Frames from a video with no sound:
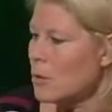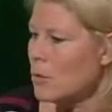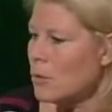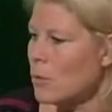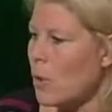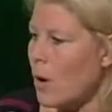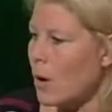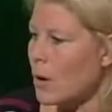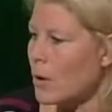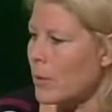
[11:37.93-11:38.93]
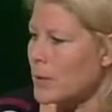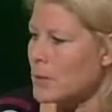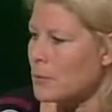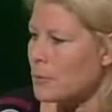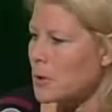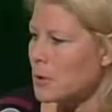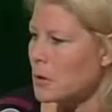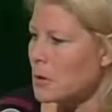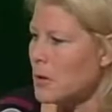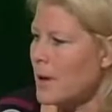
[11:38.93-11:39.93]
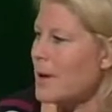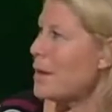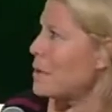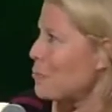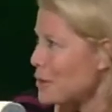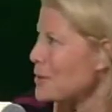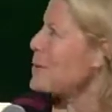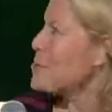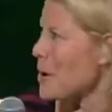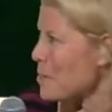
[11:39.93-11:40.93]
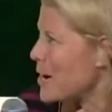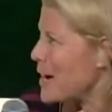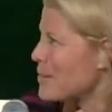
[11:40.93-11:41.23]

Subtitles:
who are going to feel an affinity to our brand,